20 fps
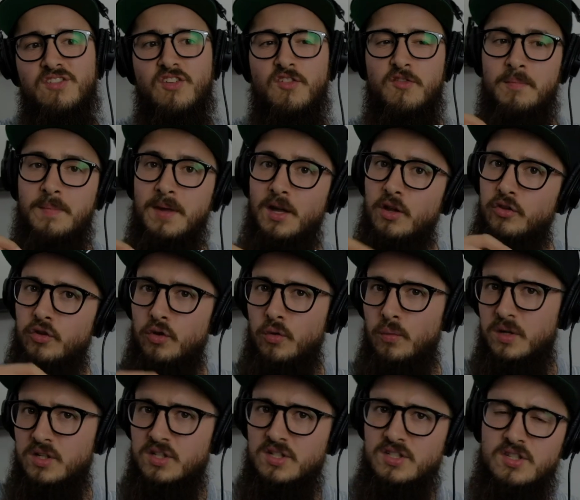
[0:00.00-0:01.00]
of mildew,
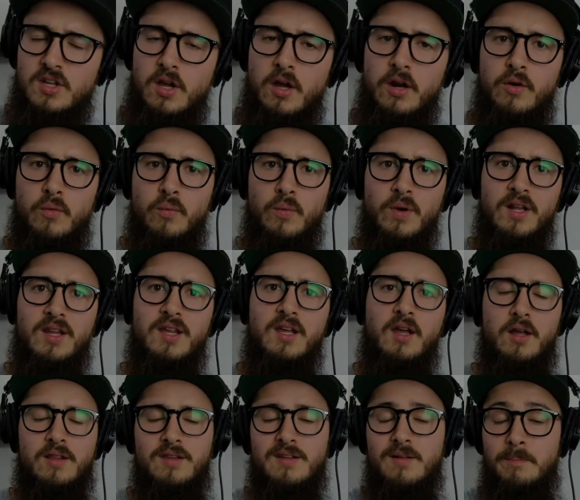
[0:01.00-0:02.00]
which is a
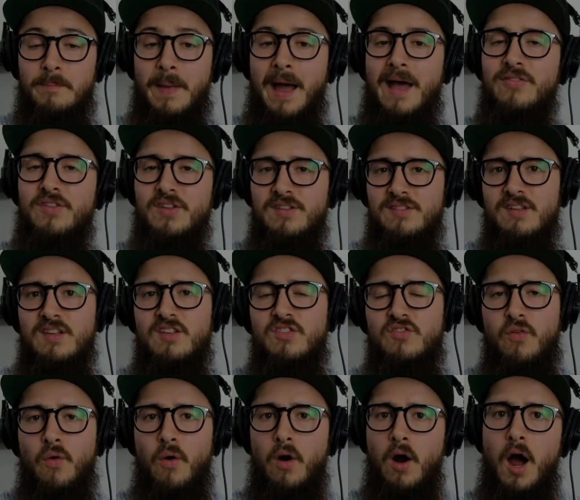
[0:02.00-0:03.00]
bad disease
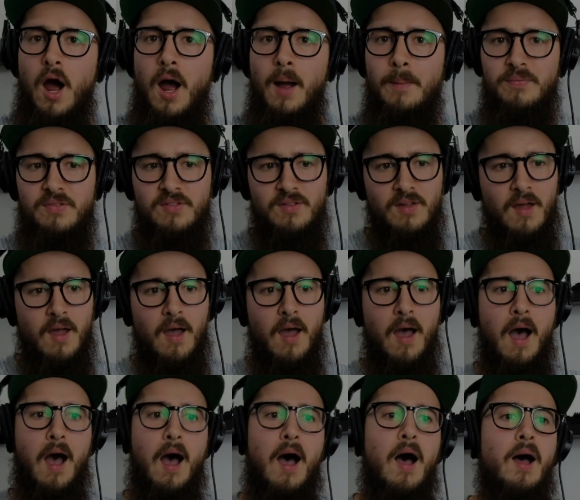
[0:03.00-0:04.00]
for hops.
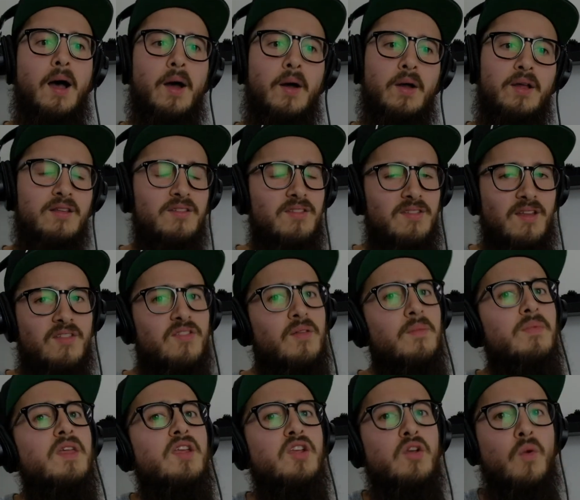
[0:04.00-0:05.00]
It's not
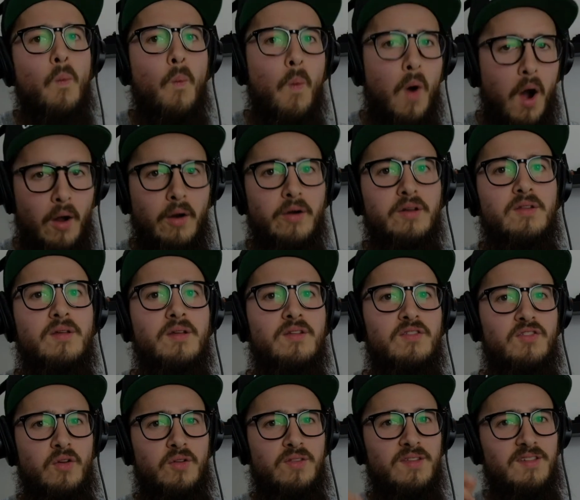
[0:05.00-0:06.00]
something you want.
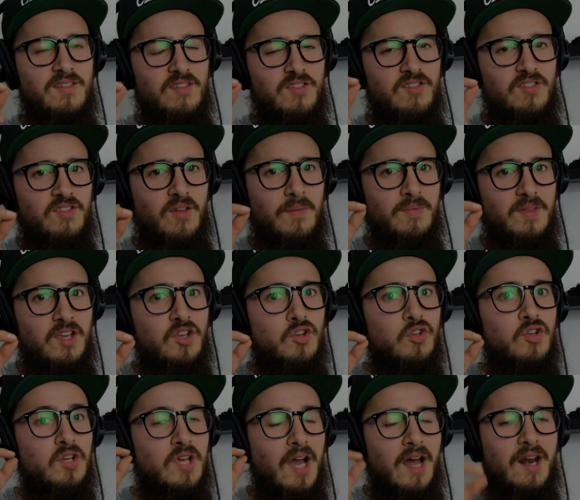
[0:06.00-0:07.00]
So this is something
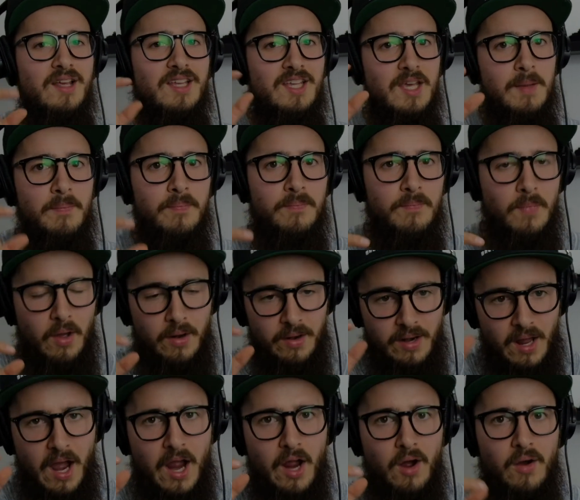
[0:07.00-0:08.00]
you gotta keep an
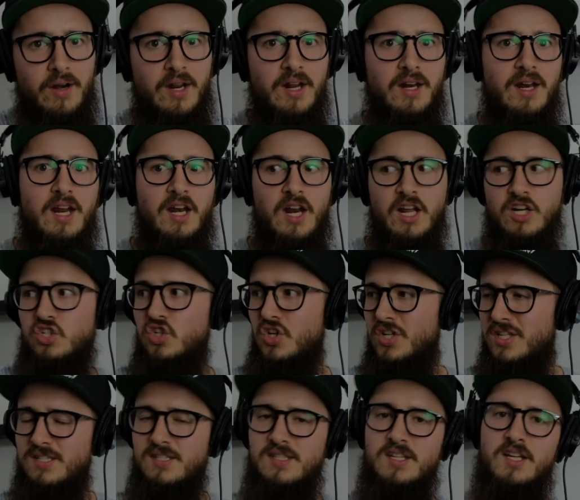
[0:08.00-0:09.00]
eye on it. And I
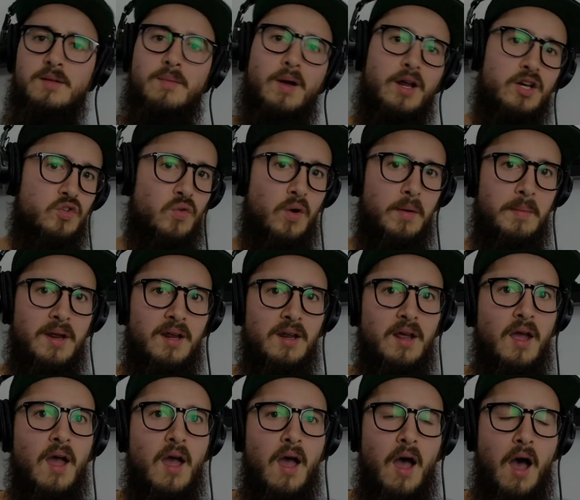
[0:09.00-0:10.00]
just did my
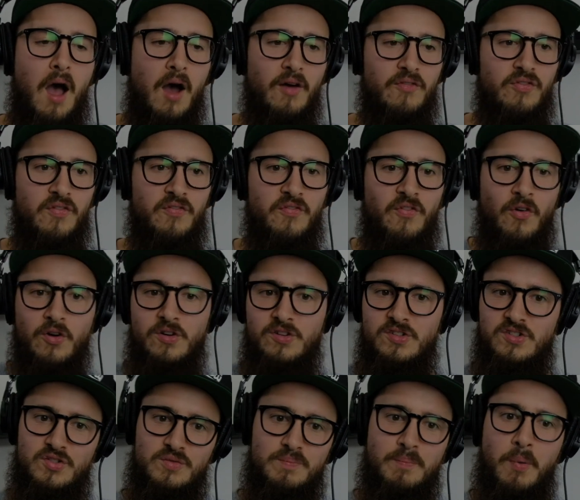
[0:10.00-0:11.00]
trimming of the
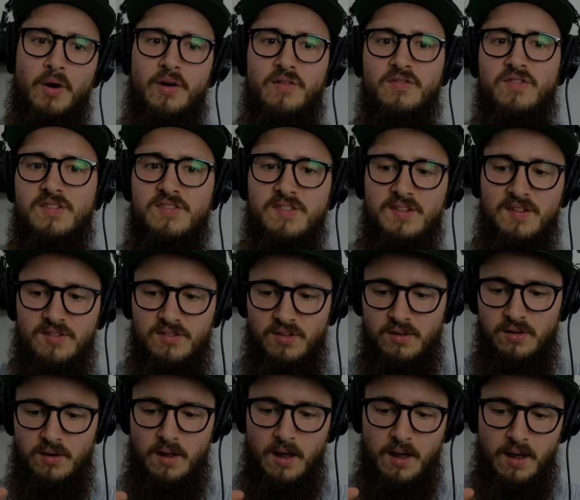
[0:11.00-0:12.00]
first part of the
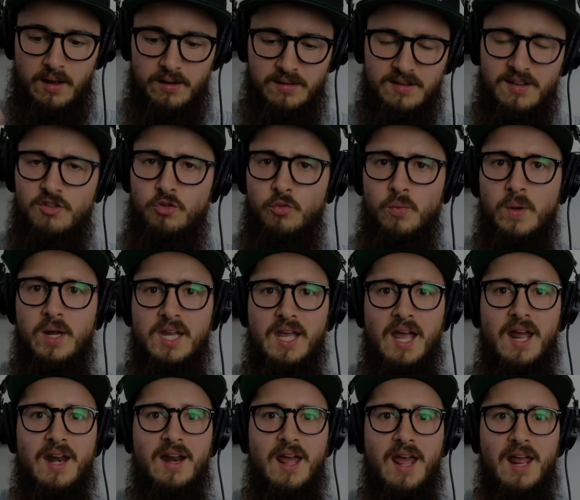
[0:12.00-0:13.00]
season this
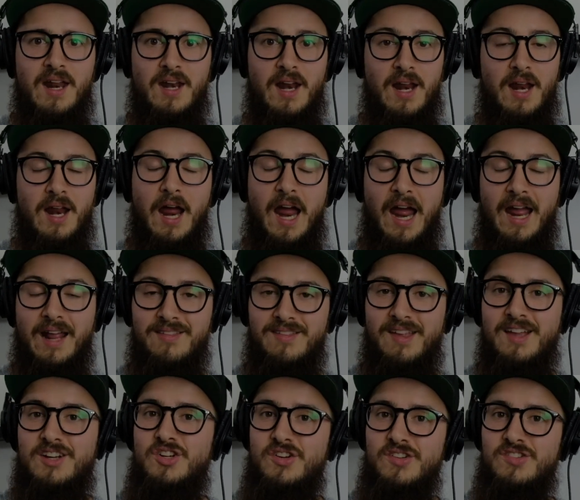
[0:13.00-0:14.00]
weekend, and it's
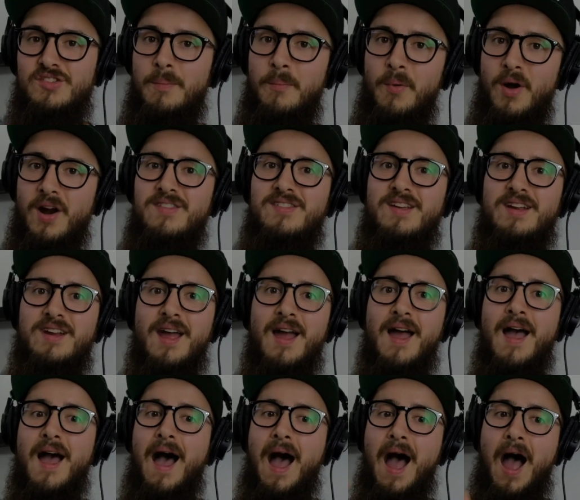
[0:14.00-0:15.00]
actually surprising
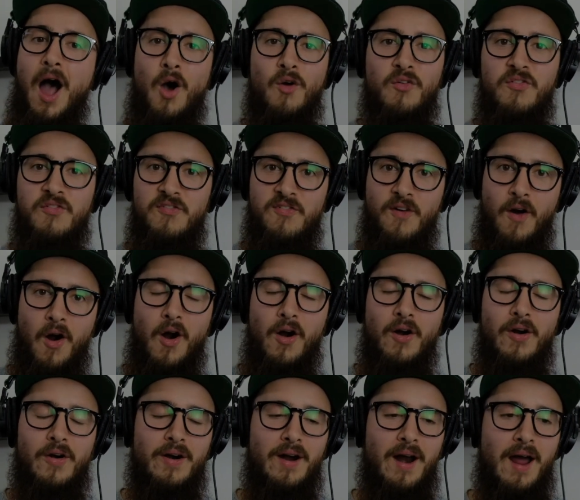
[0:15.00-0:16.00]
how
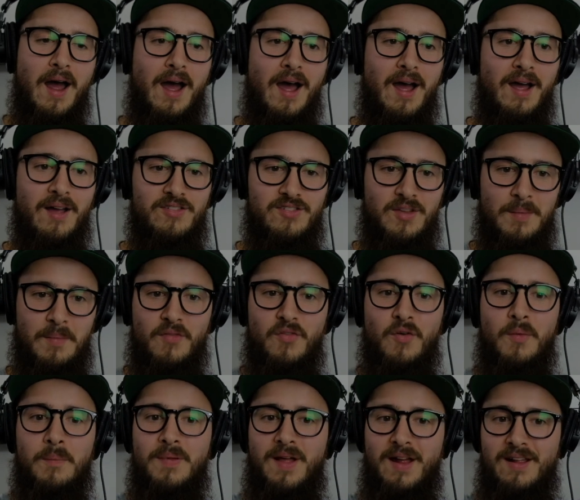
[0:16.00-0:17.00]
far some of
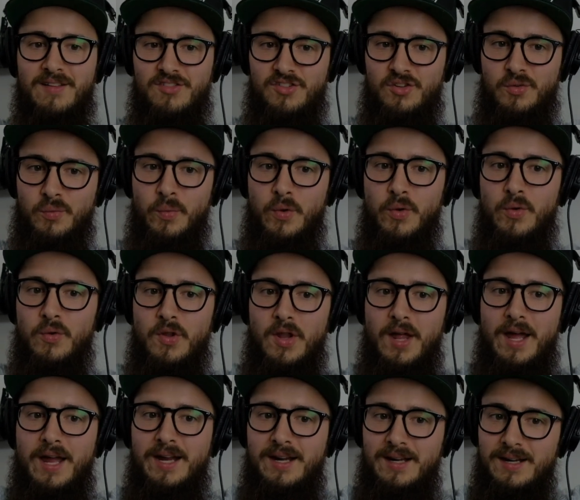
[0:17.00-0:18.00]
our plants grew
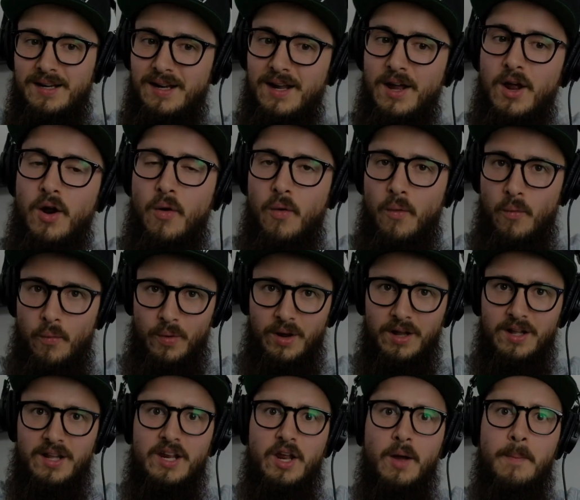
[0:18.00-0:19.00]
like
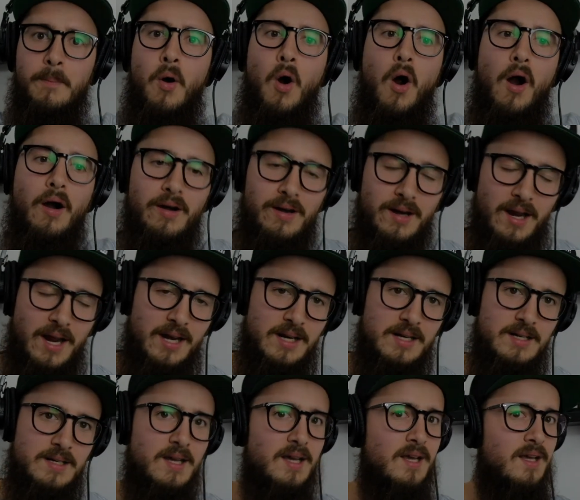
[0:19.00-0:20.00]
really apart.
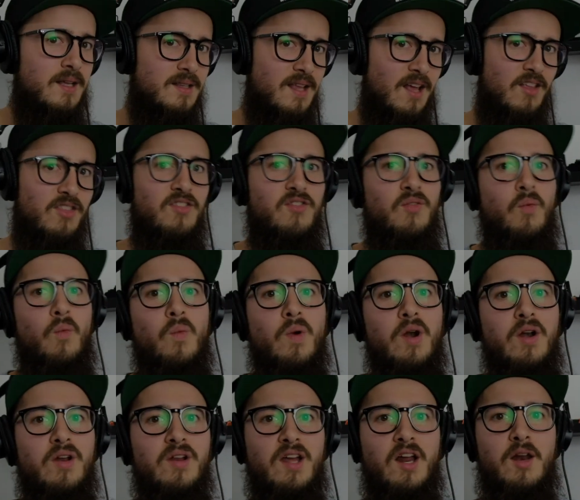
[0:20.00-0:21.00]
And that's where
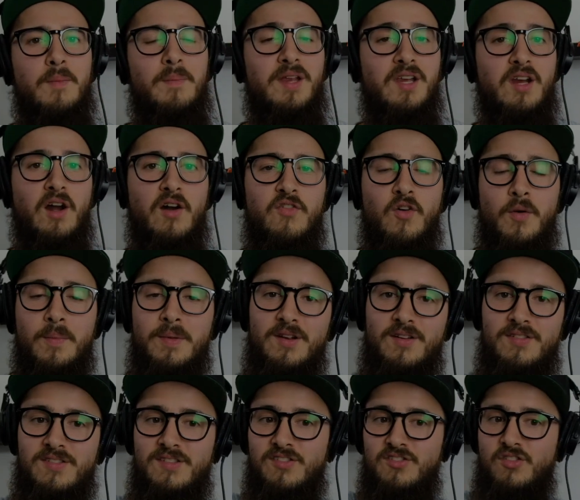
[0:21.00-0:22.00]
you got to be careful,
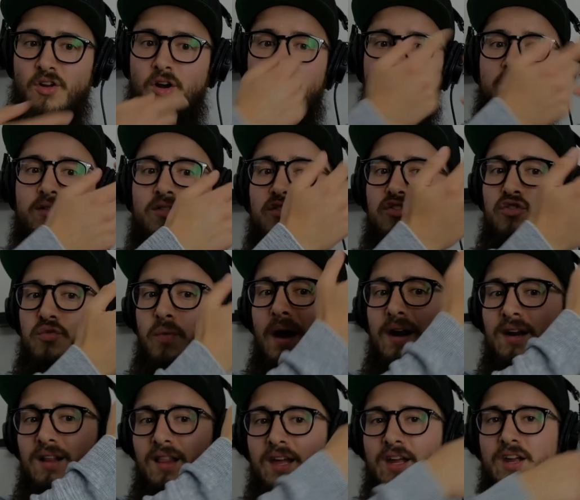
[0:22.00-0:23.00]
because they started
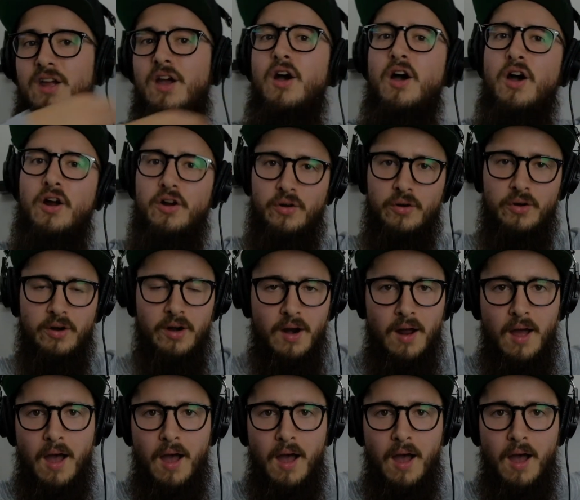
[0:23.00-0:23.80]
strangling other